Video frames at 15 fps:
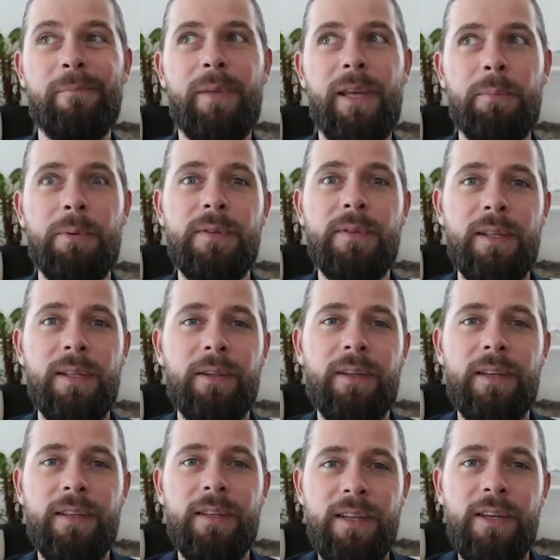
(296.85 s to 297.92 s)
people still
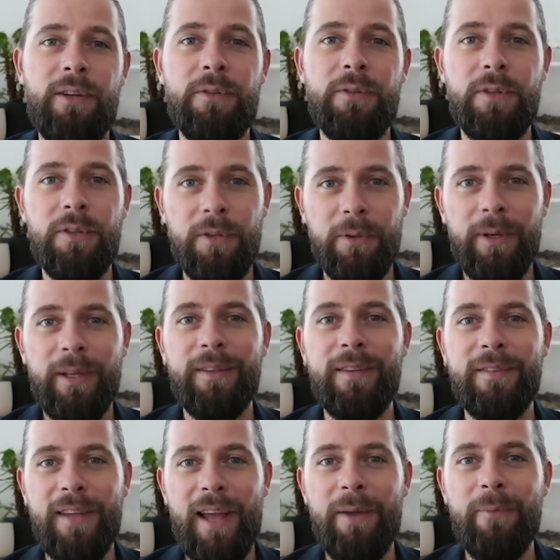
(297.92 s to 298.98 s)
continue to do it
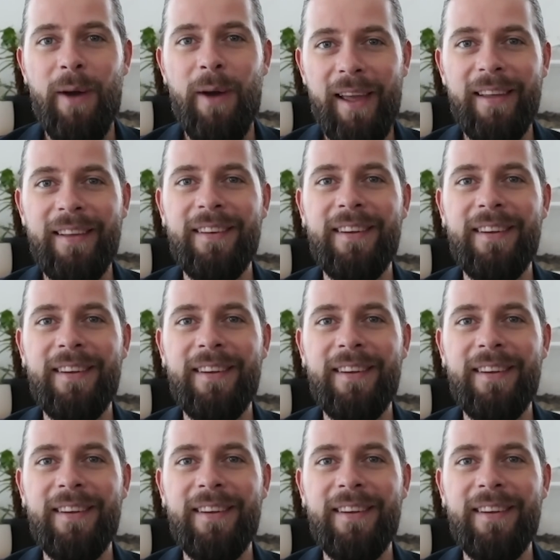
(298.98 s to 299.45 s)
the same way,